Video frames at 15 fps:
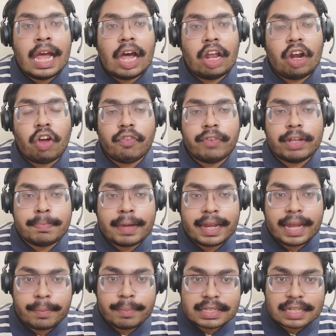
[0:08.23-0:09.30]
Along with my
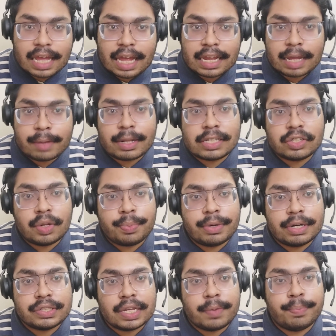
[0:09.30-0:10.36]
MS, I am also
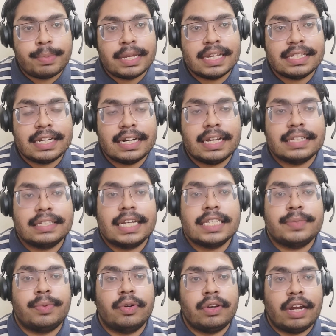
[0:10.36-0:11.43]
pursuing BS Data
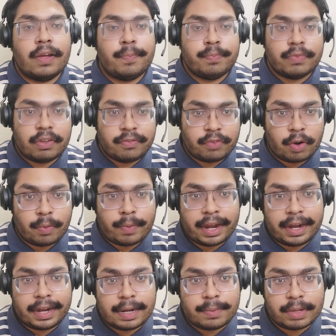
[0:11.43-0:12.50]
Science program from
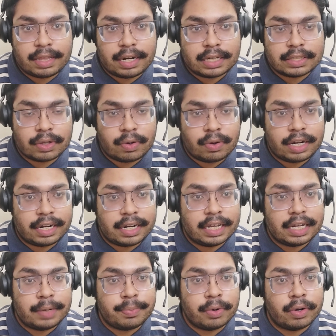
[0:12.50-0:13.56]
IIT Madras online
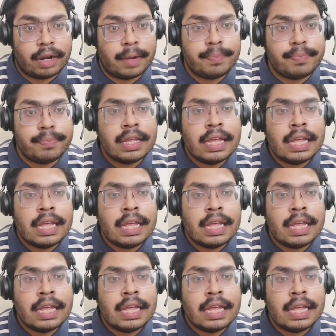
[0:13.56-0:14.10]
degree program.